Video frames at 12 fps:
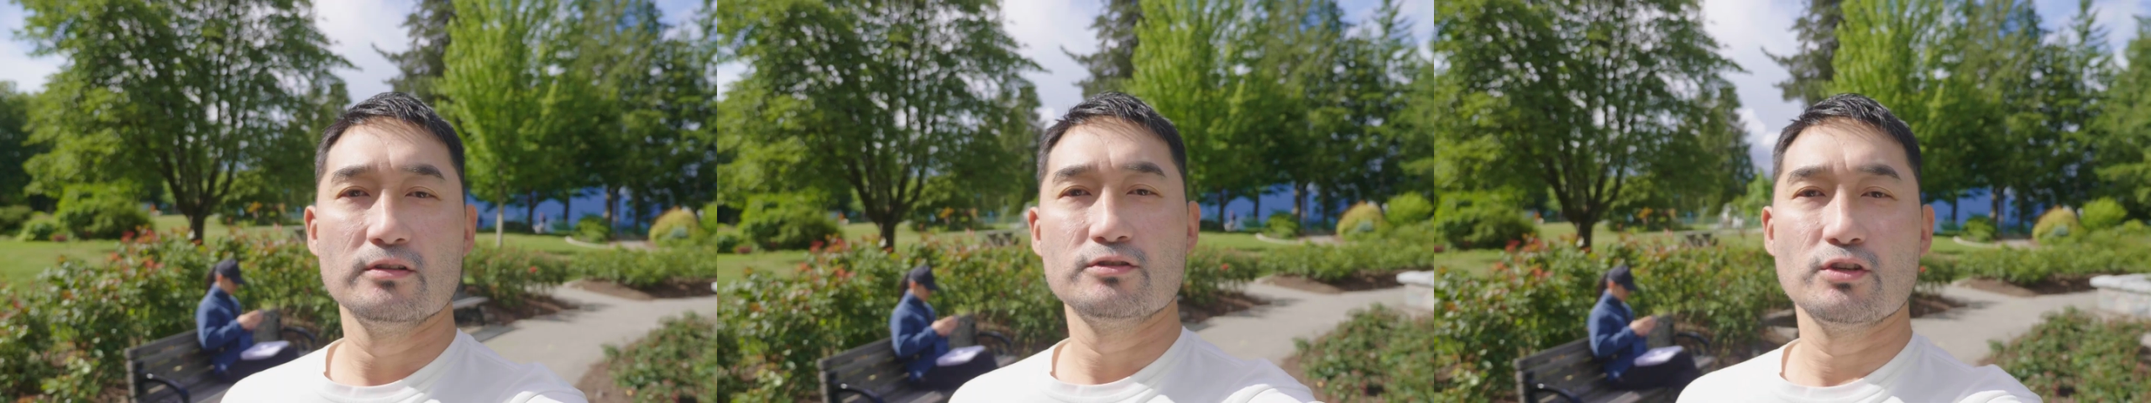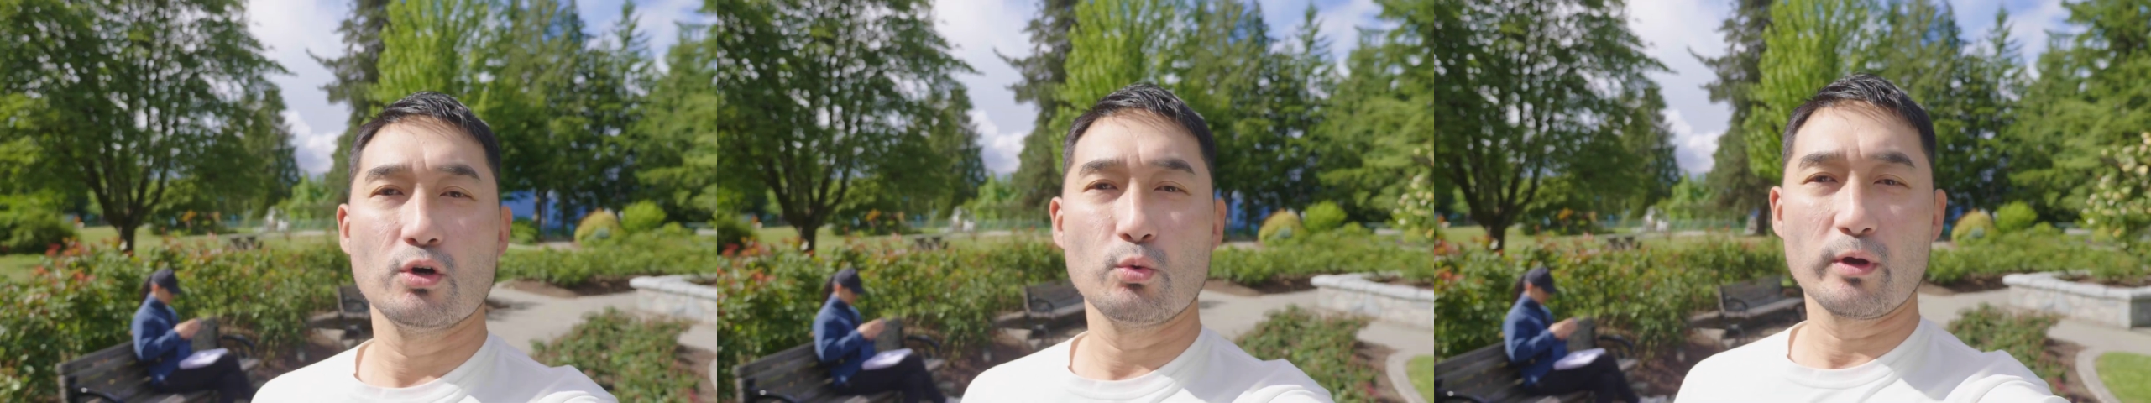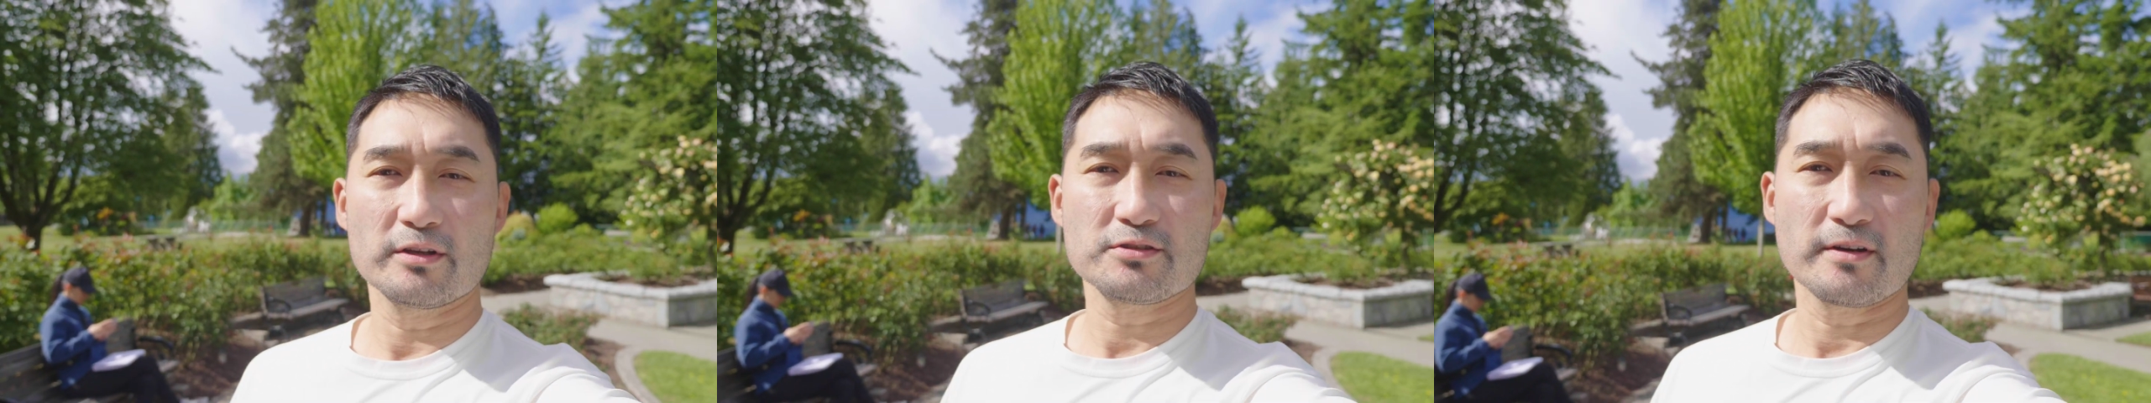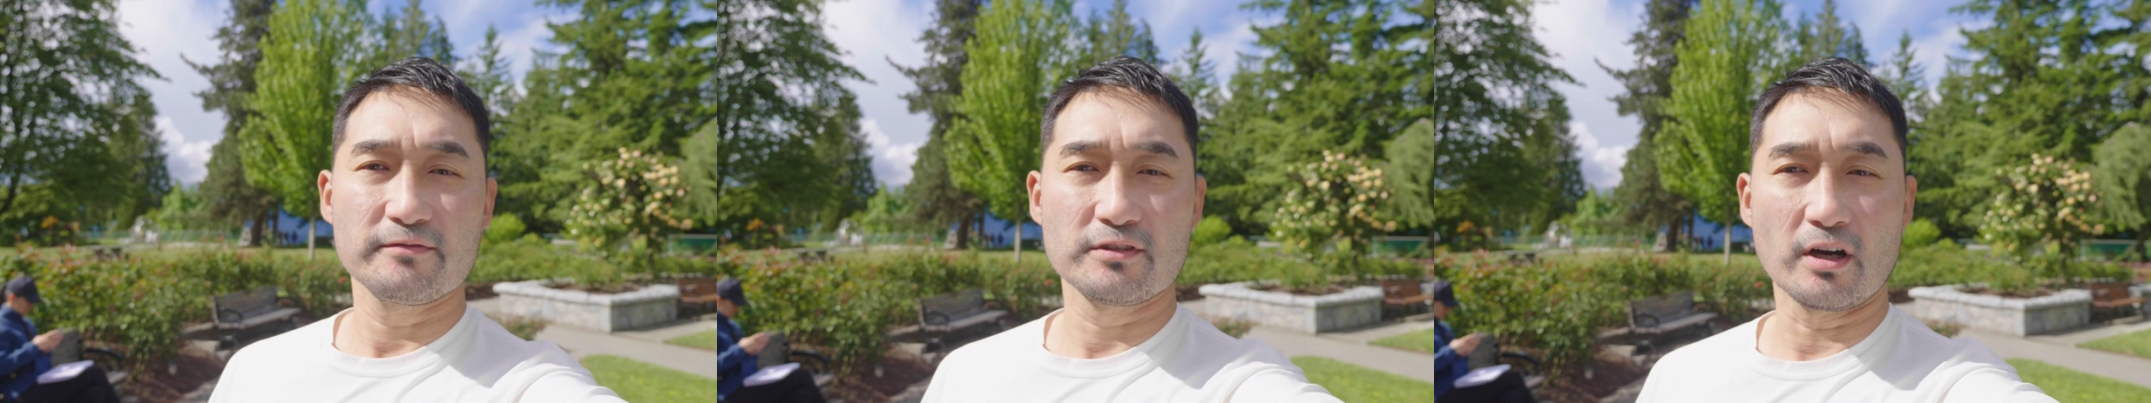So we
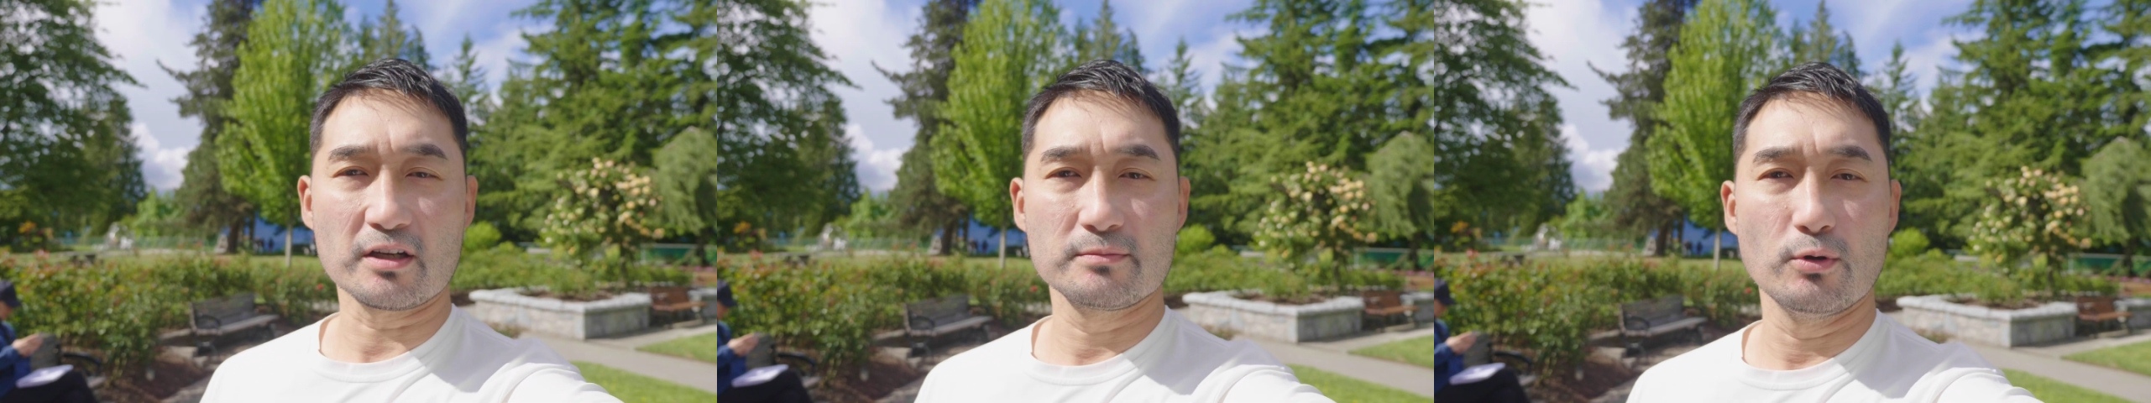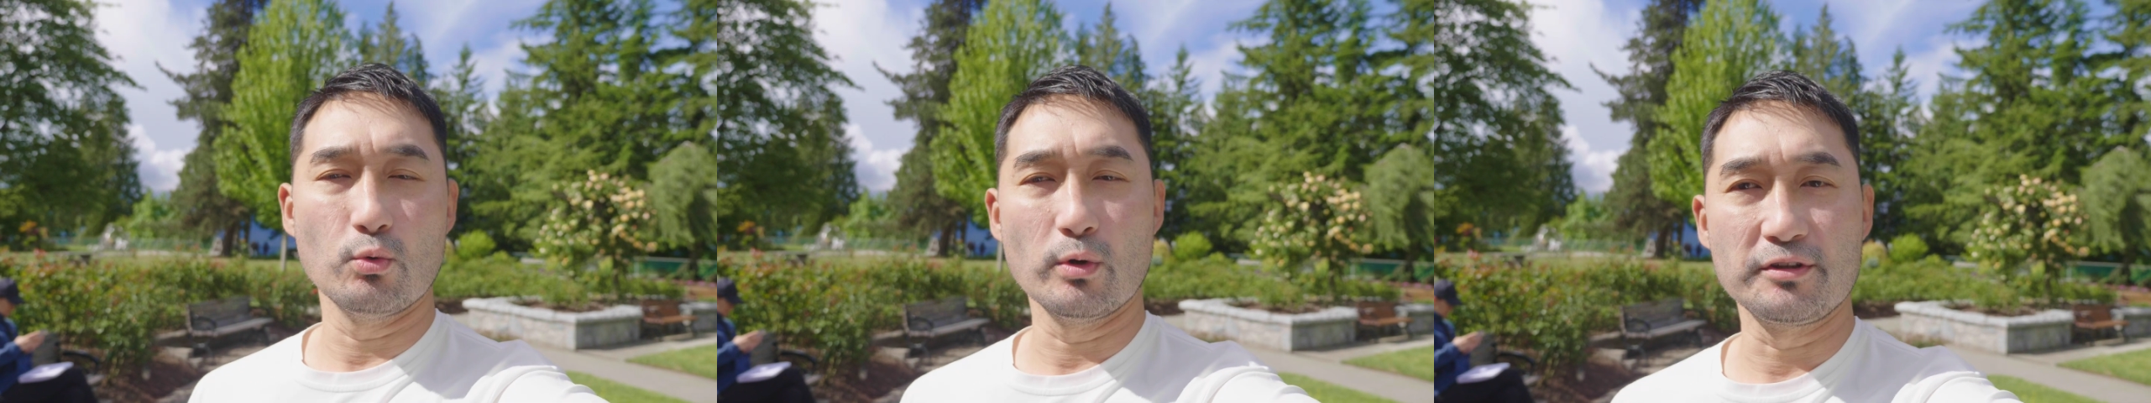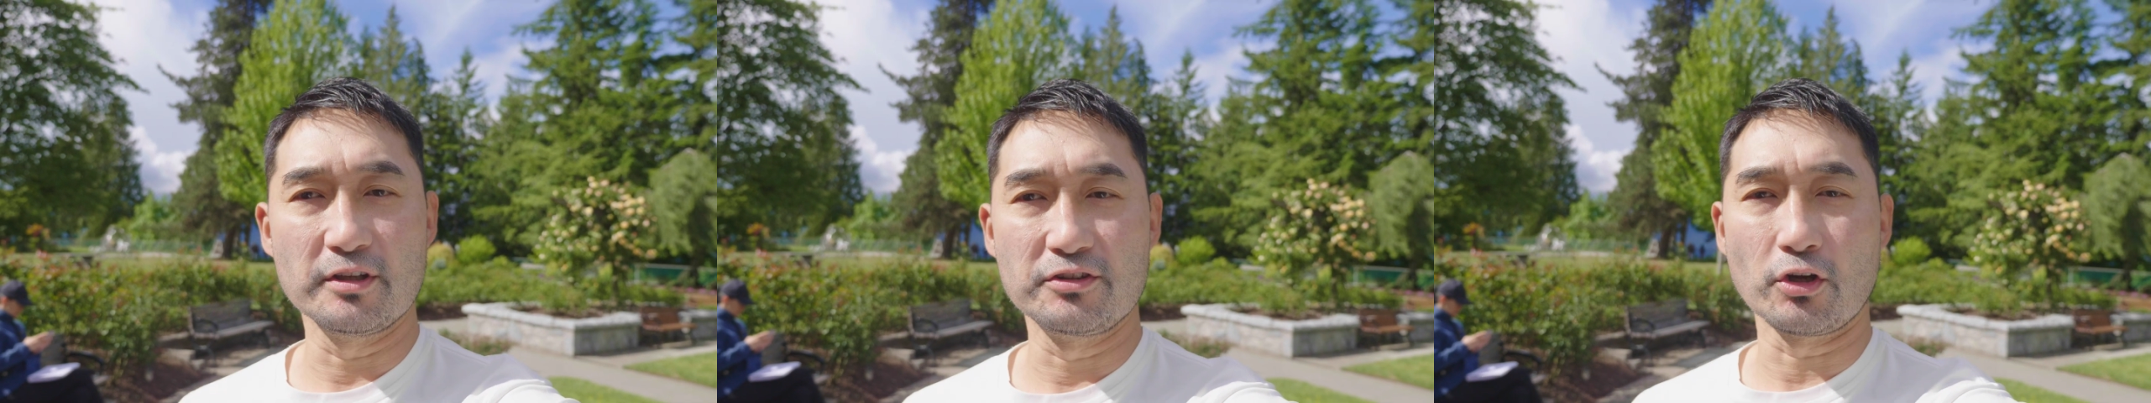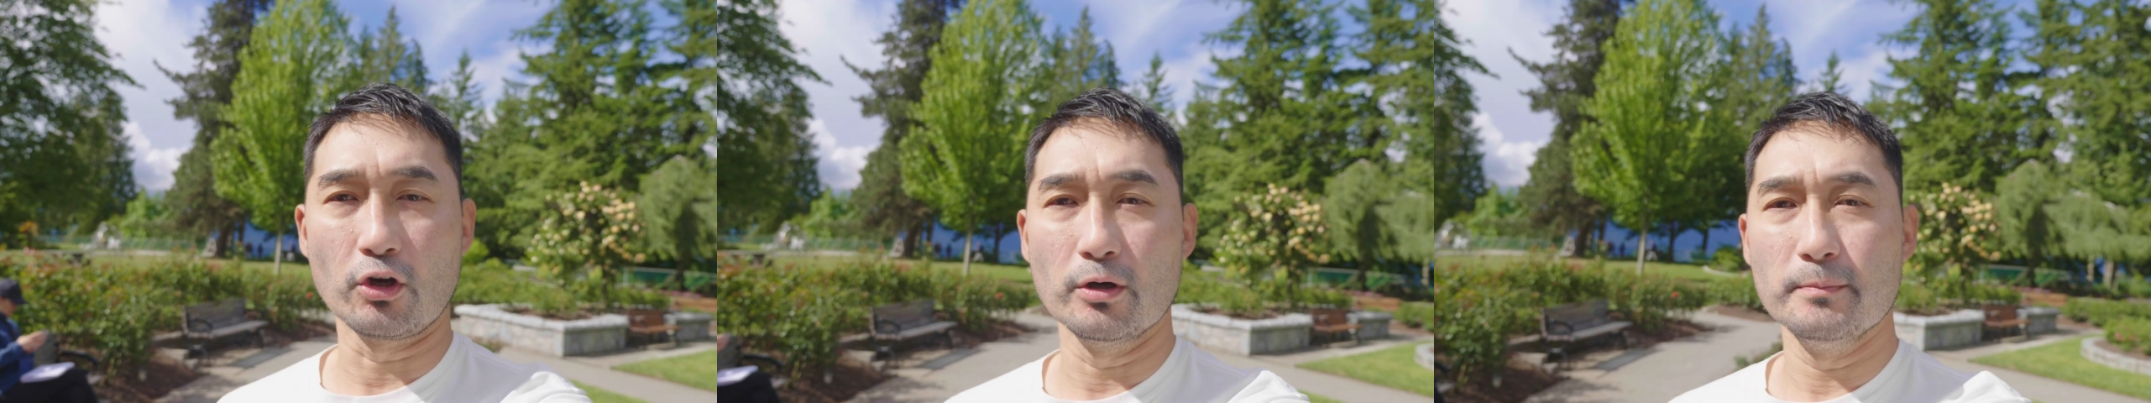also haven't talked about what
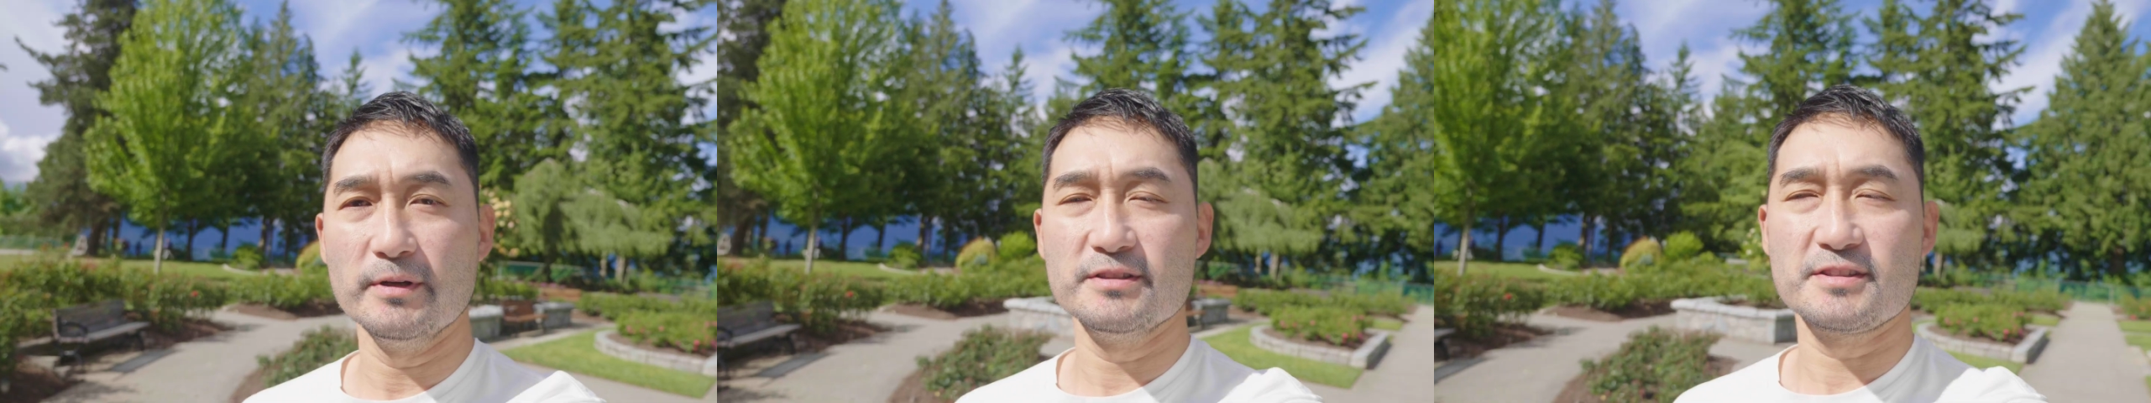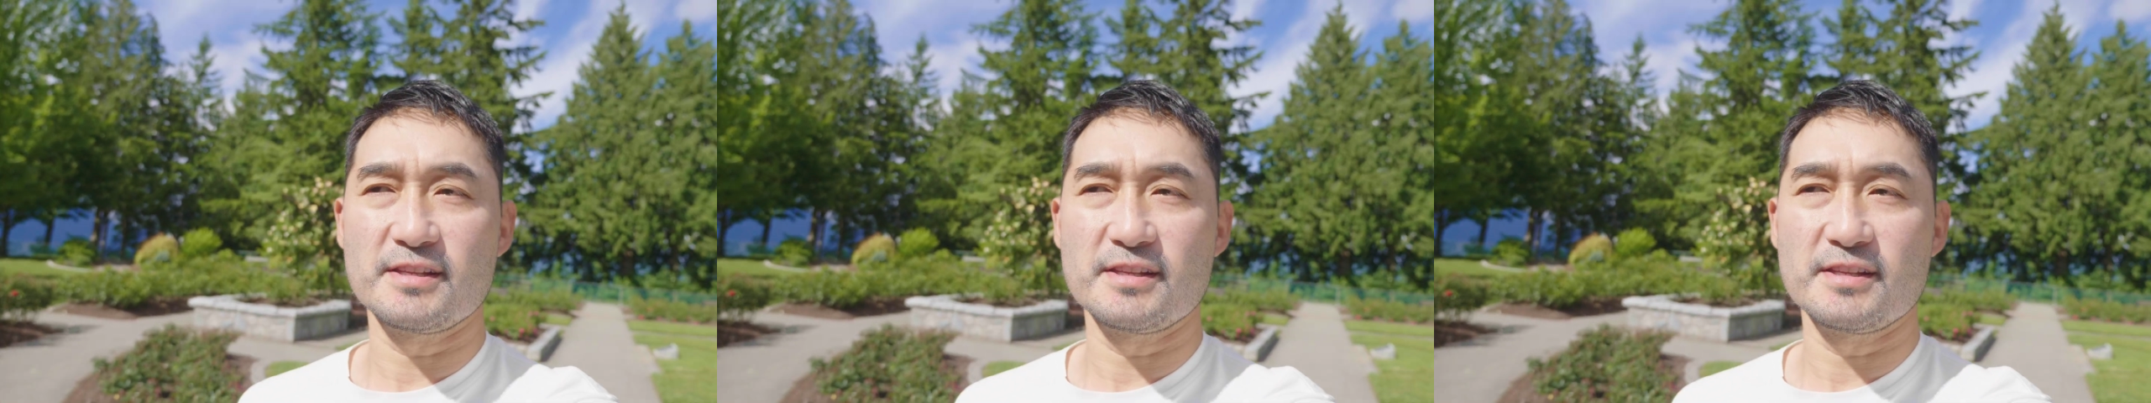determines